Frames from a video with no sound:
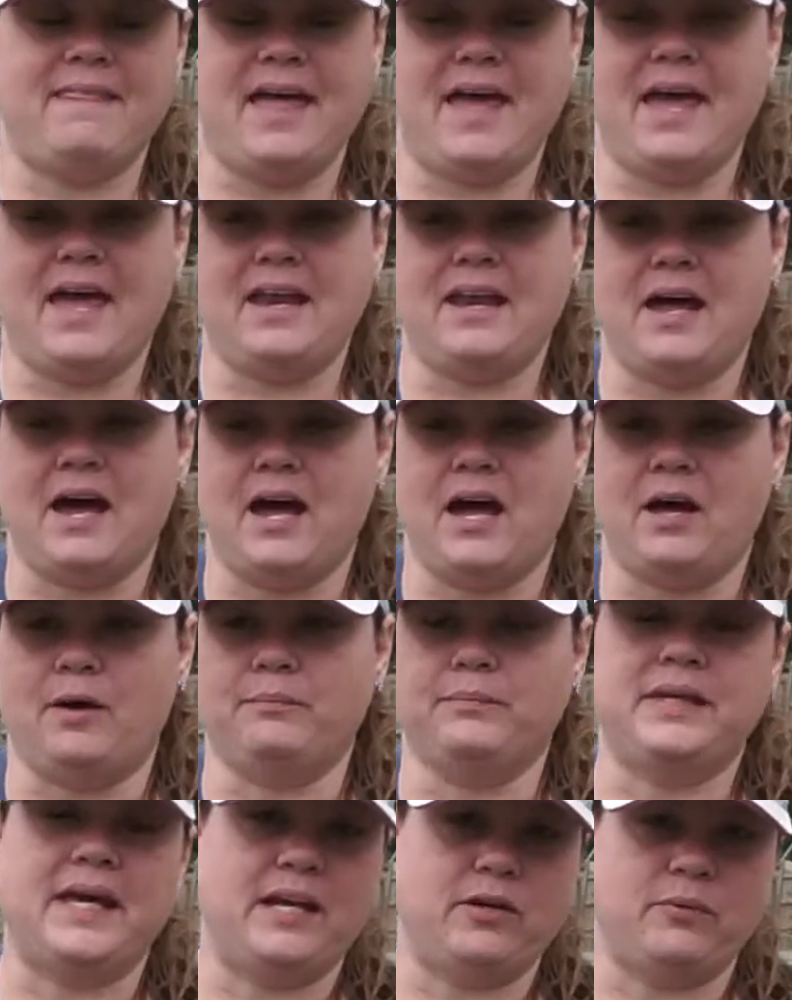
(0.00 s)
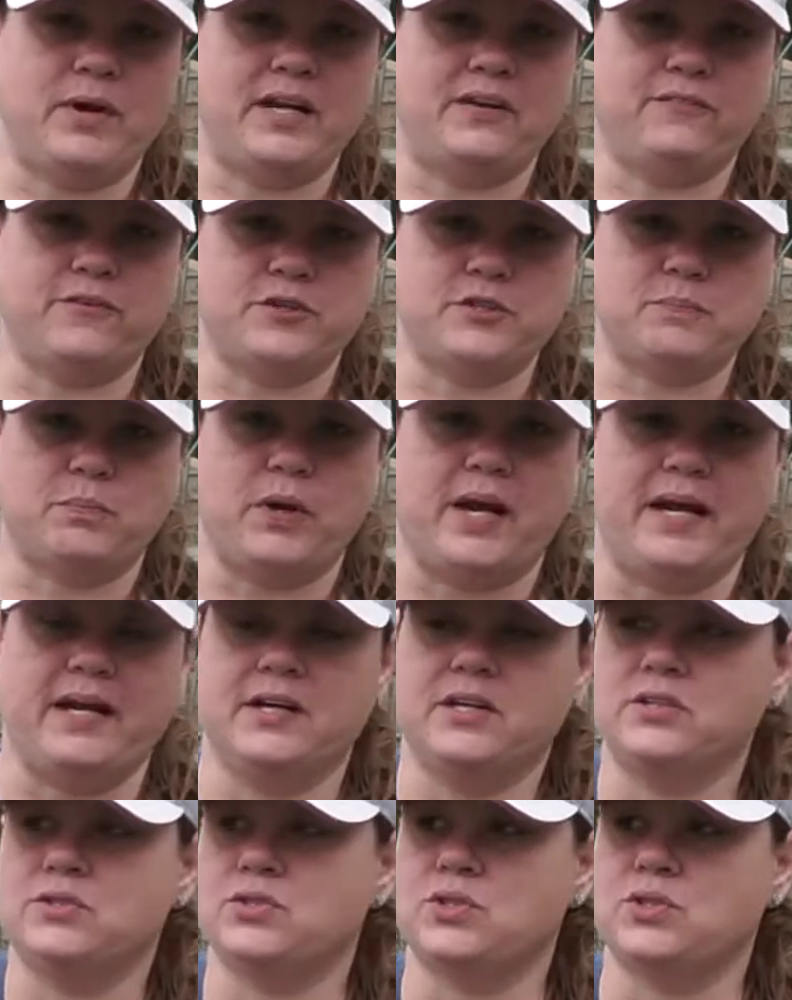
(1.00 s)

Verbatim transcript: then um, get it ready for spring.